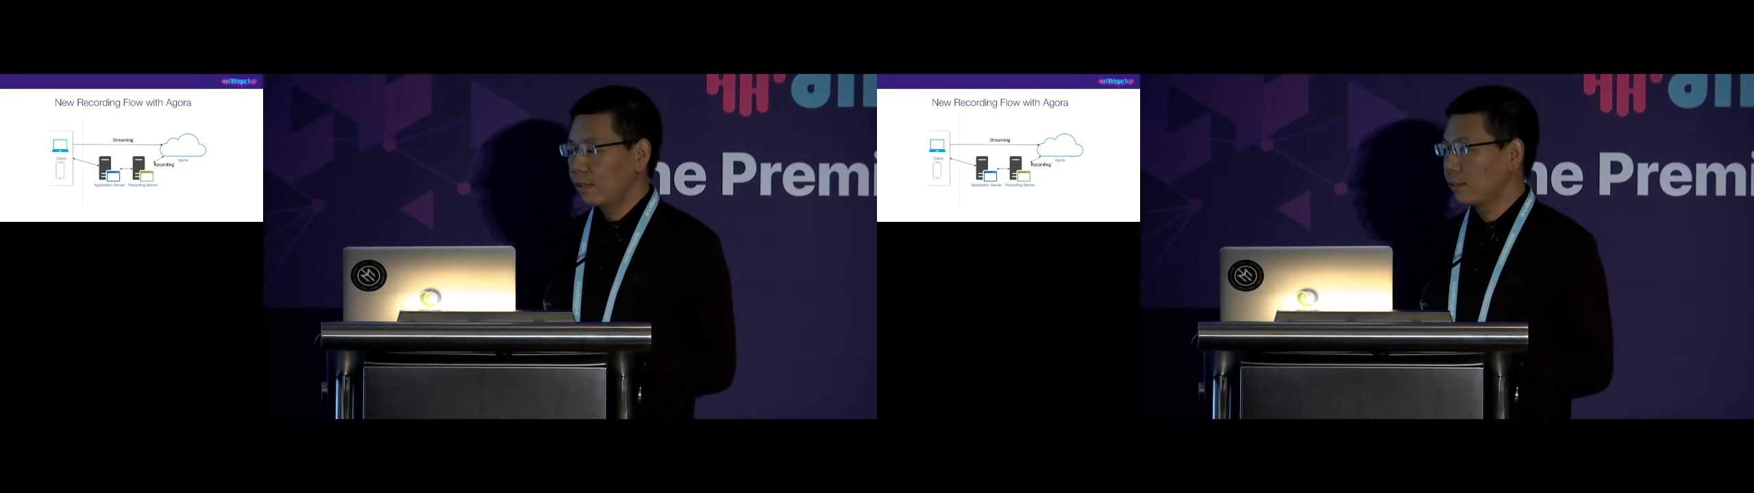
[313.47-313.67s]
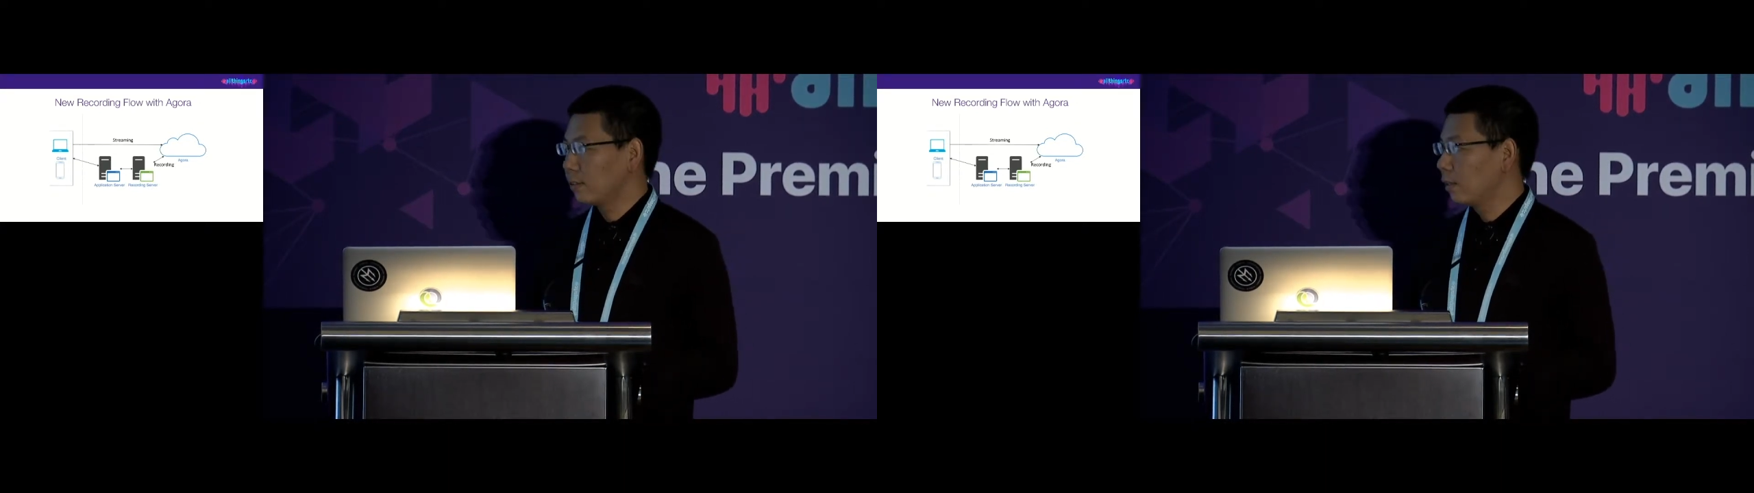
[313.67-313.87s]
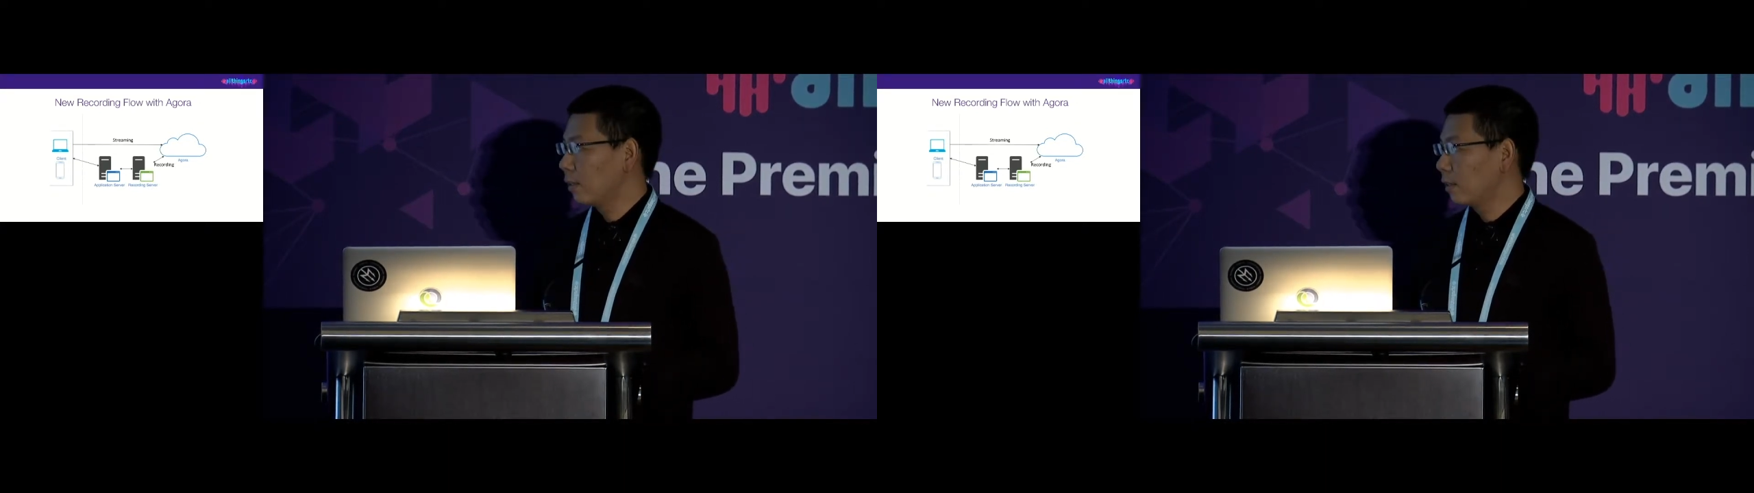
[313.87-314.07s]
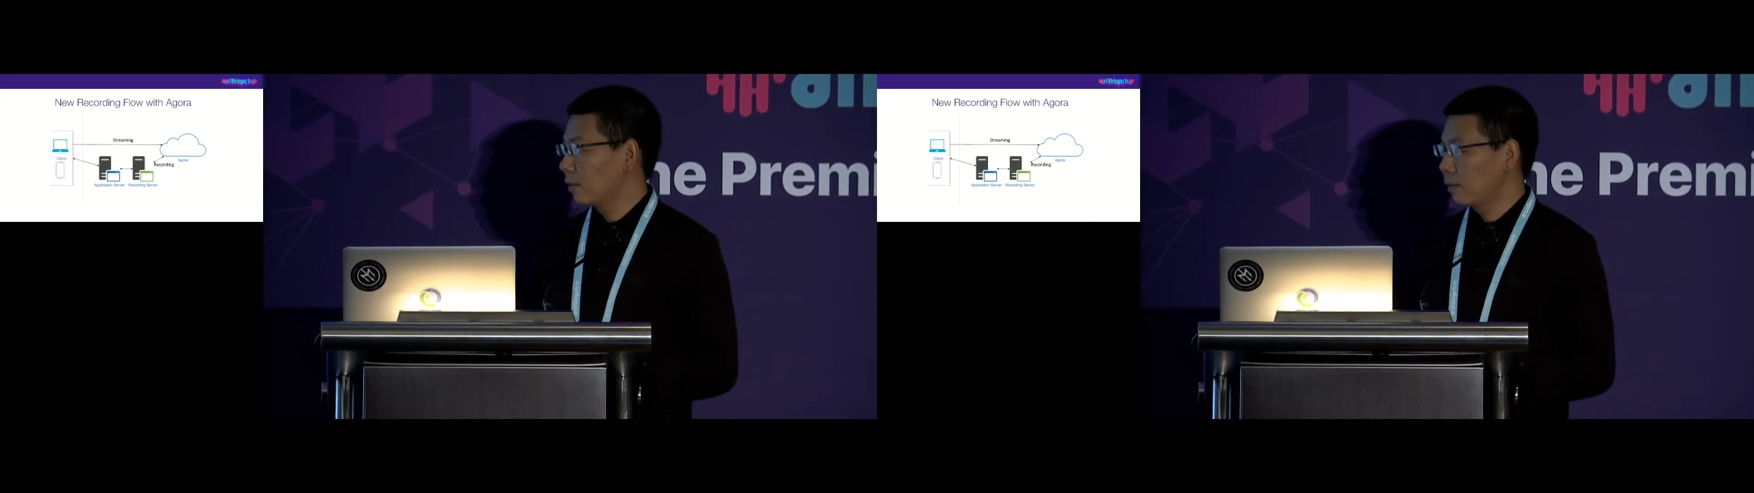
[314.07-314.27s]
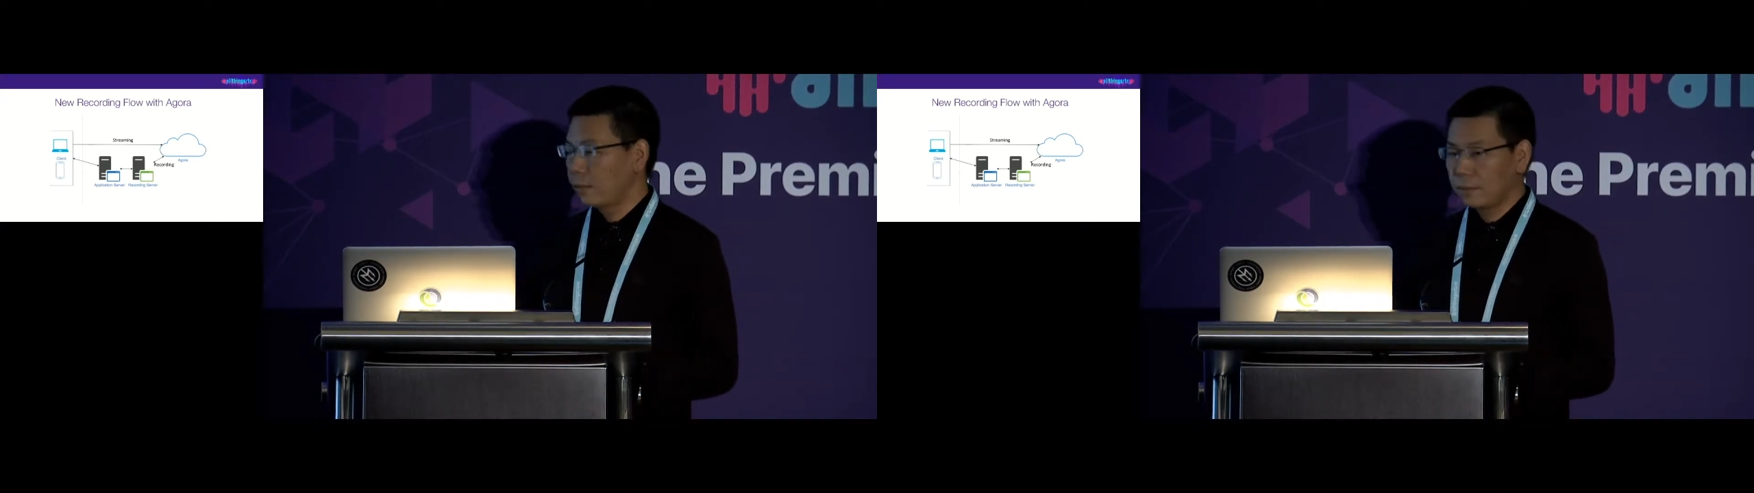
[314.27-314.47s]
as
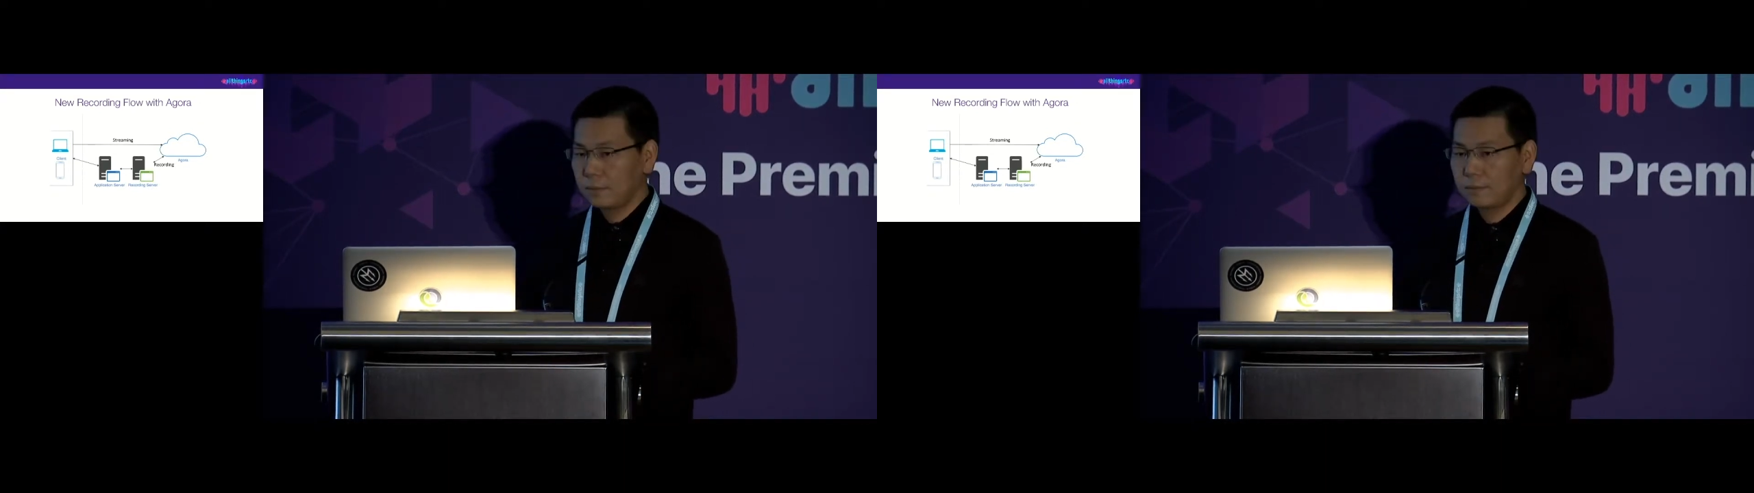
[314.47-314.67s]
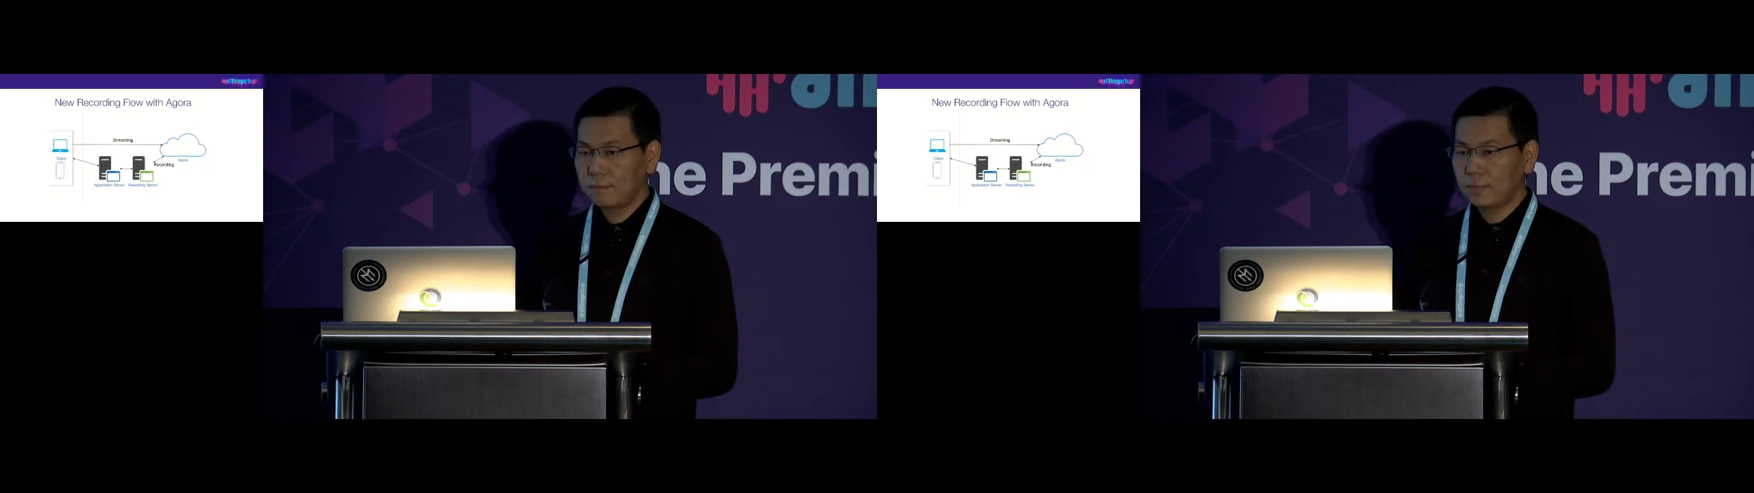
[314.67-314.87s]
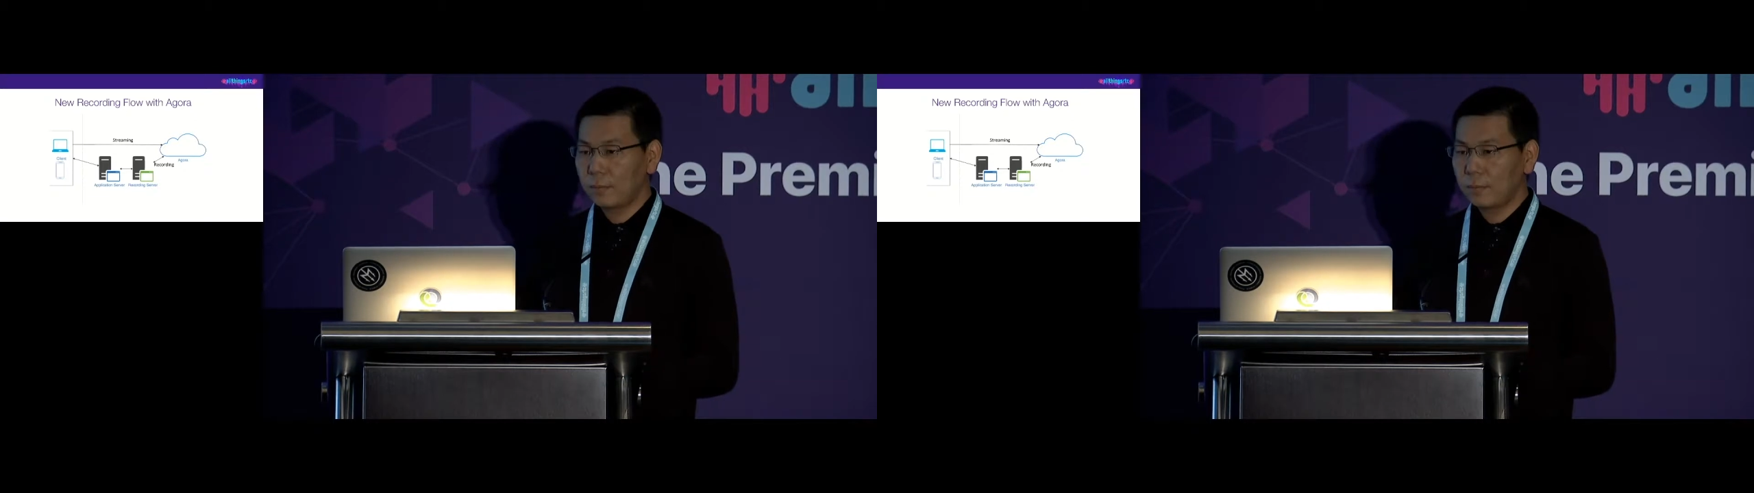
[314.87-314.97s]
the